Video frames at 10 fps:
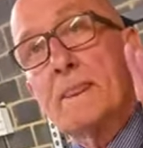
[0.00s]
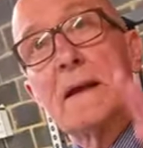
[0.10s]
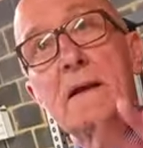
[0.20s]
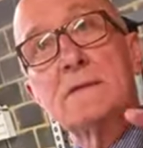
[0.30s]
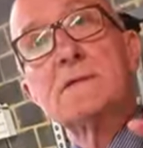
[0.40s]

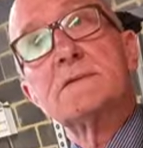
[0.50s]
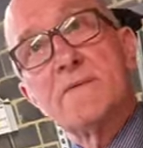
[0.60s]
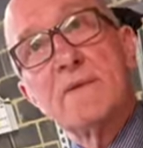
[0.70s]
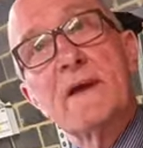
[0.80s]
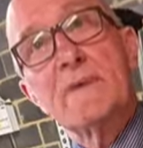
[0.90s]
they get a
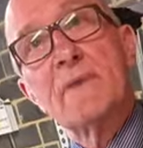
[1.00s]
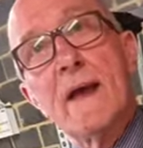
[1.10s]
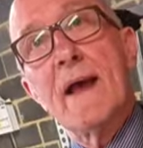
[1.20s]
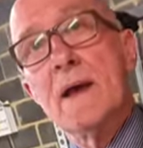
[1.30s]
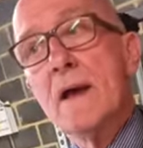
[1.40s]
certificate for
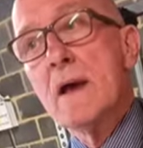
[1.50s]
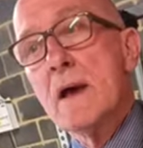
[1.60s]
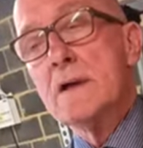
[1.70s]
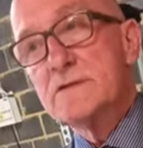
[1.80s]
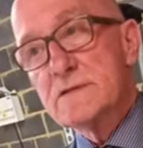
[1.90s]
that.
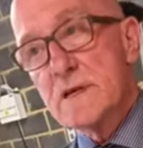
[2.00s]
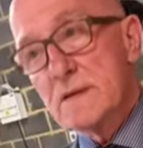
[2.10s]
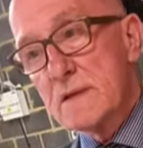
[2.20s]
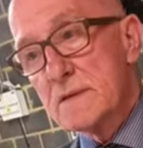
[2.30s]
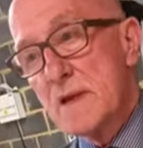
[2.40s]
And she
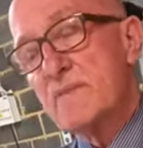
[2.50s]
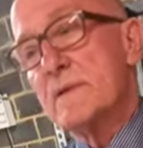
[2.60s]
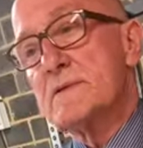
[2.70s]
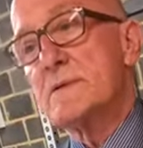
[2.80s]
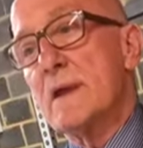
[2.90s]
said the
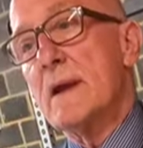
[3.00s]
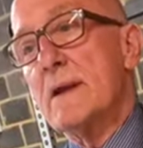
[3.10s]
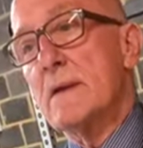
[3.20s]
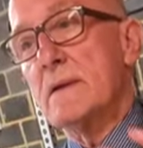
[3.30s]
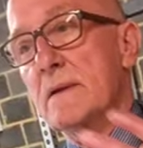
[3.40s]
difference
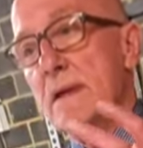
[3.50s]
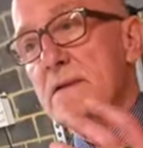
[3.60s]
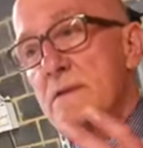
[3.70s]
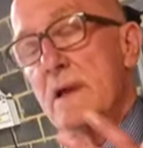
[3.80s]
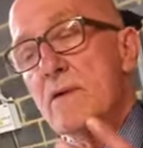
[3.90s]
in
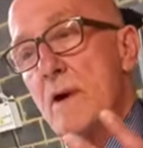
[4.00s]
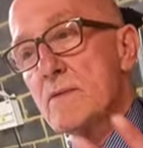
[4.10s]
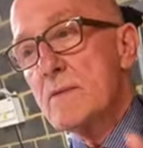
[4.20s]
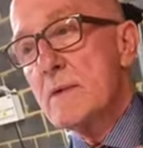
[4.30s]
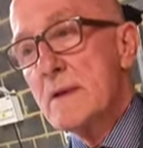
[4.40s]
their
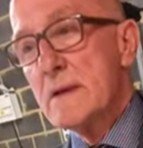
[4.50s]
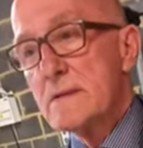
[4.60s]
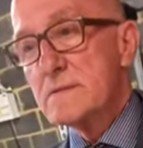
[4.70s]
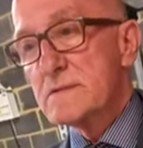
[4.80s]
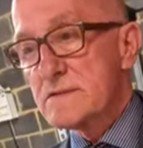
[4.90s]
own
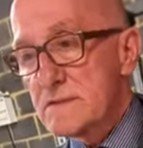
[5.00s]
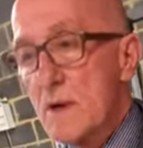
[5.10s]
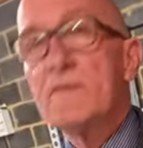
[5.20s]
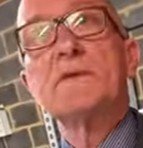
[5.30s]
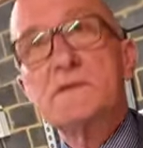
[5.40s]

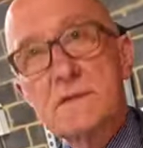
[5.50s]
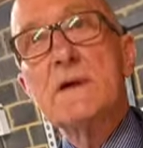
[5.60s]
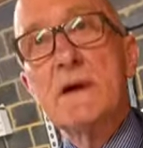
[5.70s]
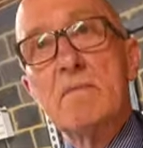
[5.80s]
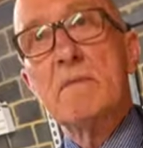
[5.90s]

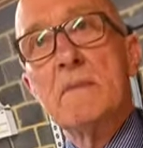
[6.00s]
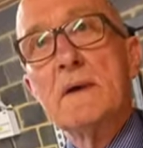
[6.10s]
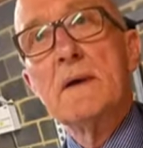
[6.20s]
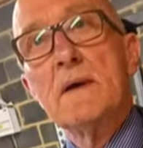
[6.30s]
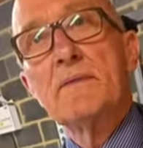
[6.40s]
self-esteem.
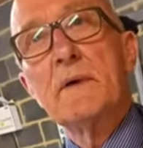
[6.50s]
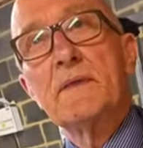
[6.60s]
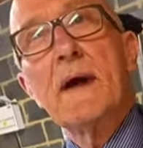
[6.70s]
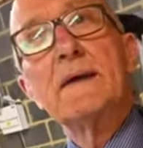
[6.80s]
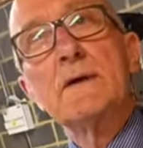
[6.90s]

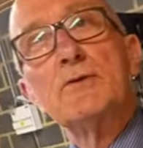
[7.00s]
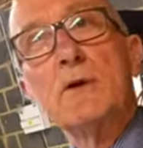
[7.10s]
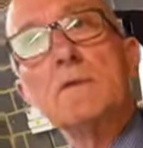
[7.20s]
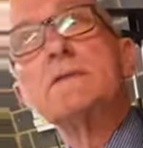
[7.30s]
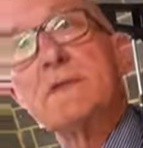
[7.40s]
That they can do